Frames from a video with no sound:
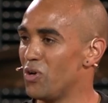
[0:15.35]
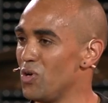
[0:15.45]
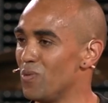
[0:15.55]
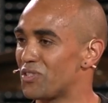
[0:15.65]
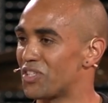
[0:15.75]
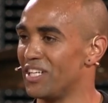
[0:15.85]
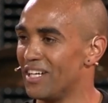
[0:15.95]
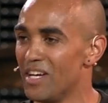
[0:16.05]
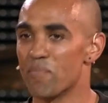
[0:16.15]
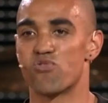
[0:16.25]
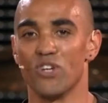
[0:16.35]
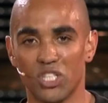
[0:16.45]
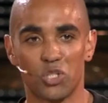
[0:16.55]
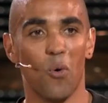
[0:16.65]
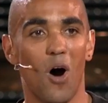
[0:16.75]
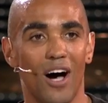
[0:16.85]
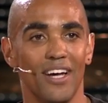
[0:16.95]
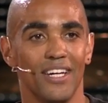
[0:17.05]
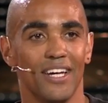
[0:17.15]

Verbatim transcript: who was going to preach what,